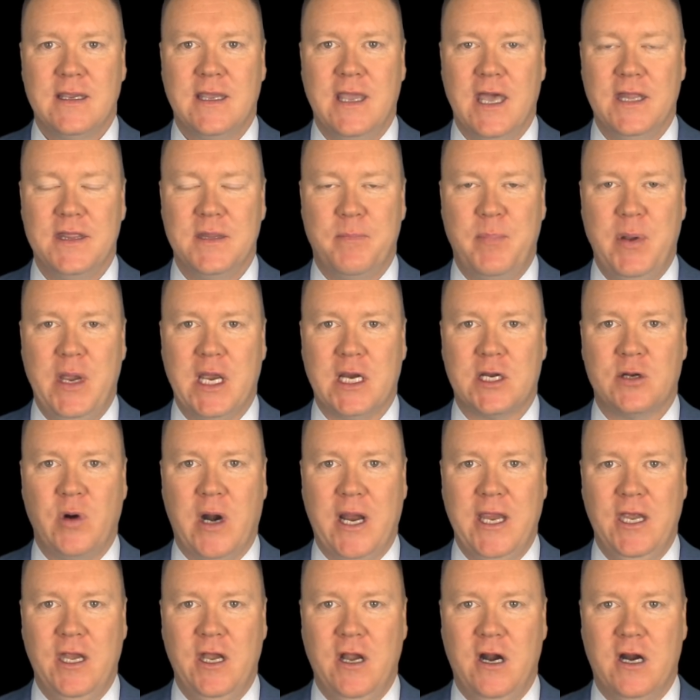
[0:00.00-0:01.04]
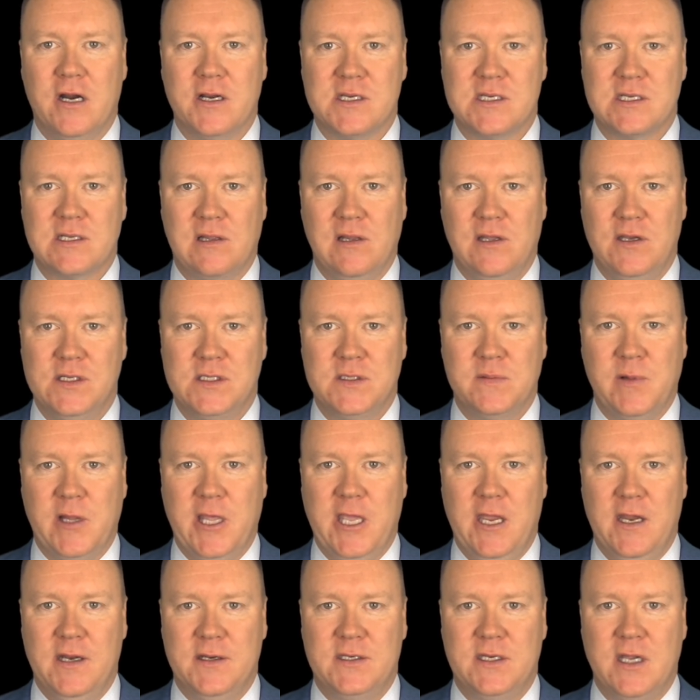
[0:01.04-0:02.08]
Get the pick right here
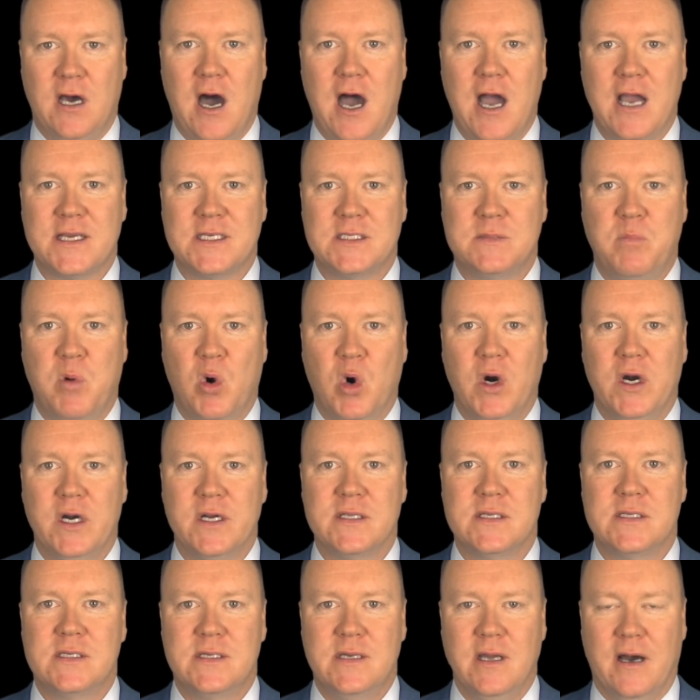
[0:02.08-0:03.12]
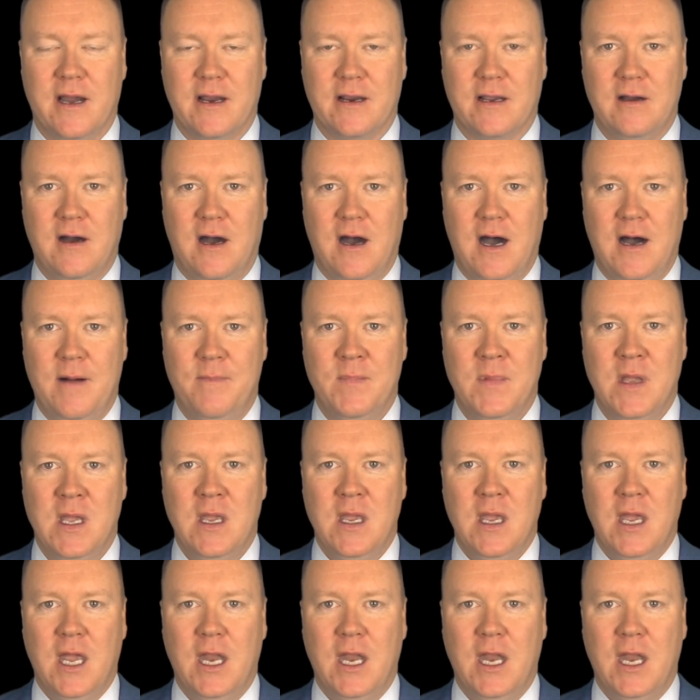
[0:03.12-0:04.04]
exclusively at Doc Sports dot com.